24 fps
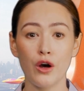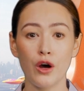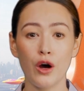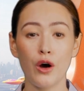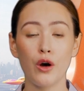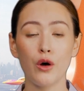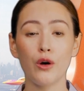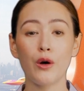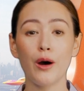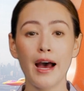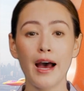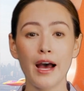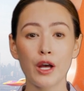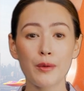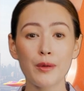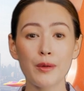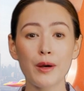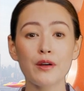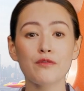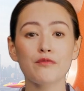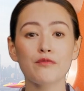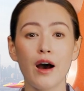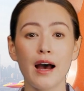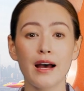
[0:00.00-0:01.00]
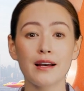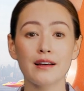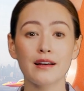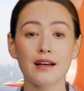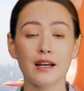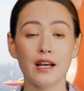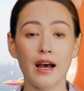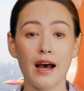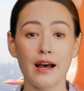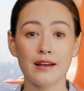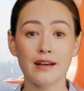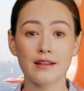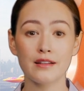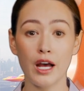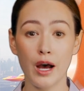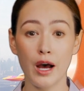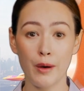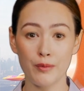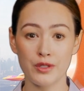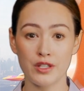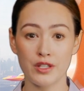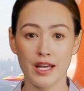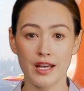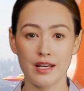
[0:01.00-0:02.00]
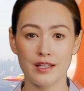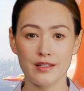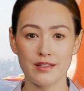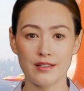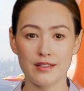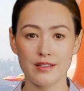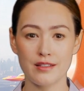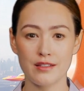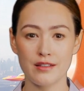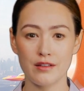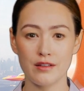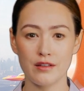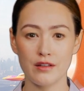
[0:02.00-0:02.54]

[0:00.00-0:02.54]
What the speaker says: or helping write client updates,